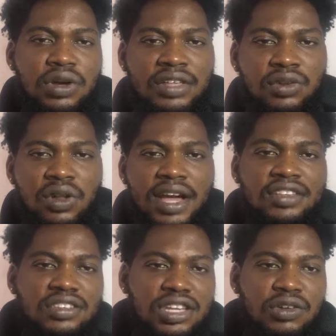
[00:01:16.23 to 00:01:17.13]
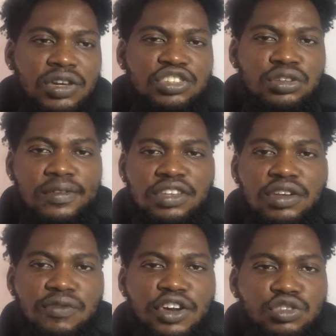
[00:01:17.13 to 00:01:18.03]
an online skill, a soft skill
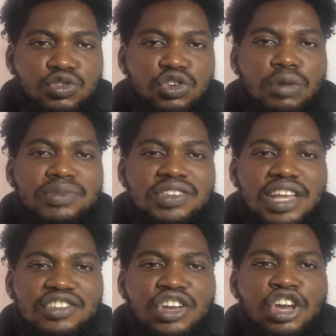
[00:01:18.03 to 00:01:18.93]
for you to do your business,